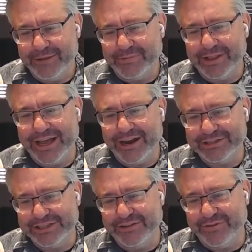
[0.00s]
I'm glad
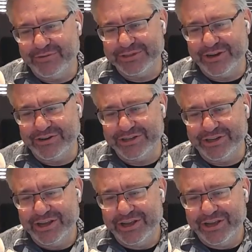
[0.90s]
our CFO was there
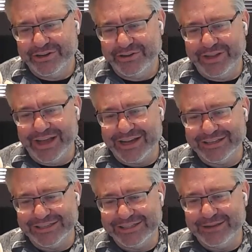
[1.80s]
to do that,
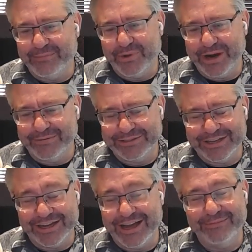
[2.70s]
because at some point I was
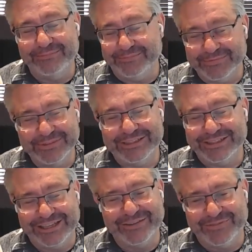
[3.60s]
like, I'm
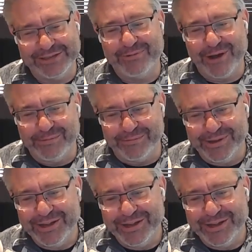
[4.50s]
sick of this problem.